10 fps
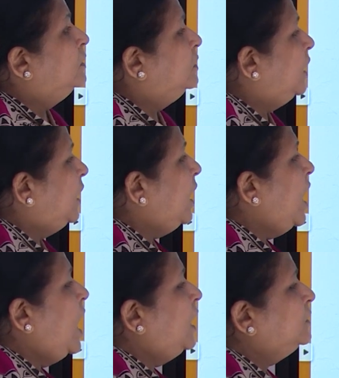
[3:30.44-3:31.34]
They
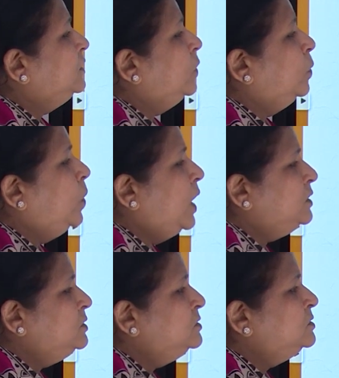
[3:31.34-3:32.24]
are the
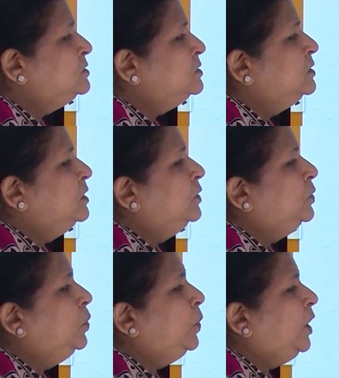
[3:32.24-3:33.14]
ones
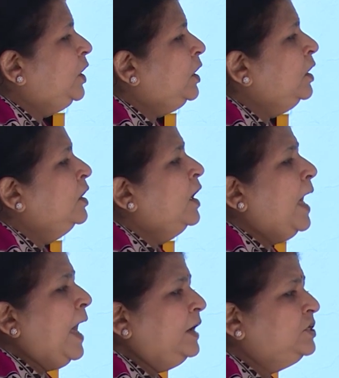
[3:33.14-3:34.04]
doing
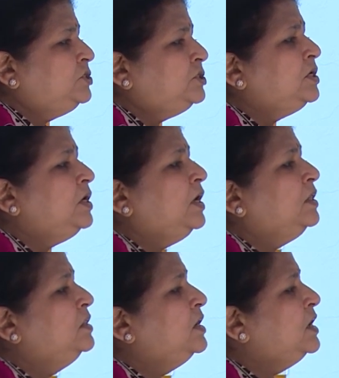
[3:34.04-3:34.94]
action
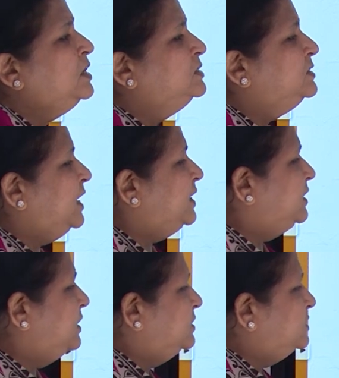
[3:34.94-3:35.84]
in the
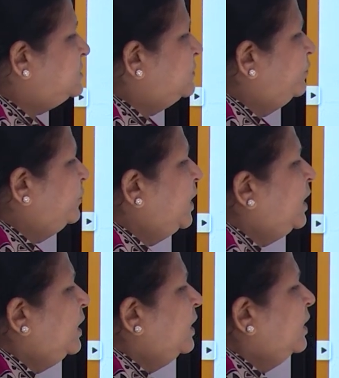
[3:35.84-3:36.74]
sentence.
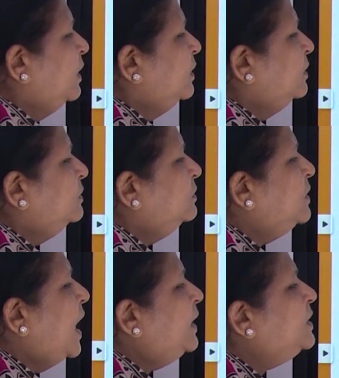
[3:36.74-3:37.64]

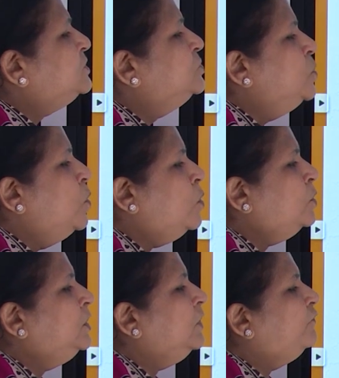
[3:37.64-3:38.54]
There is
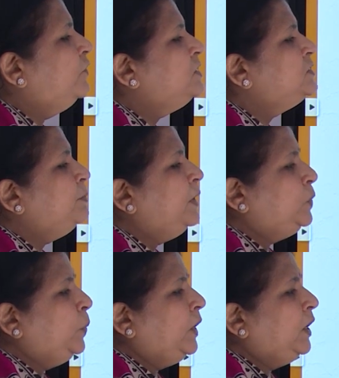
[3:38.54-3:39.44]
no difference
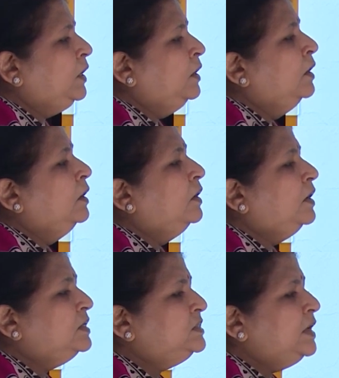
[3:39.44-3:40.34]
between
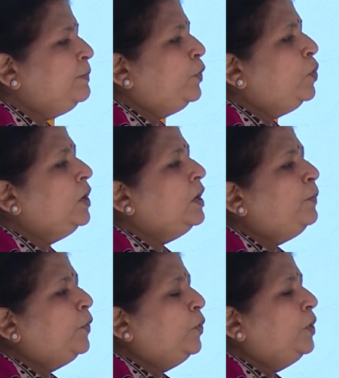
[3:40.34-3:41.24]
reciprocal
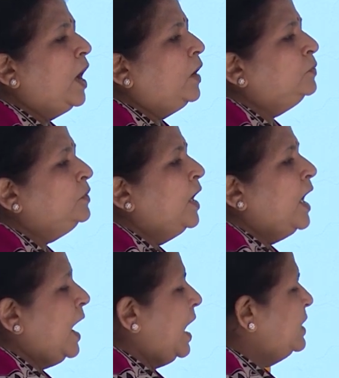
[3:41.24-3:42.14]
pronoun
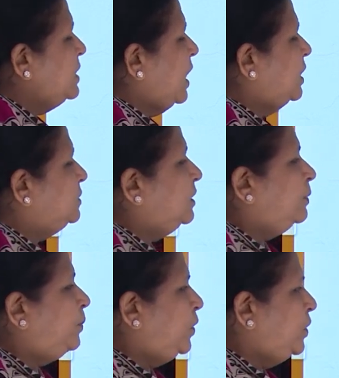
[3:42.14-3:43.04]
and
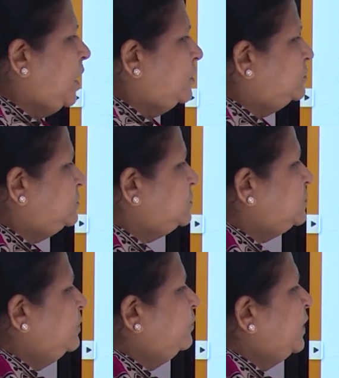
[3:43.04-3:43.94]
other pronouns.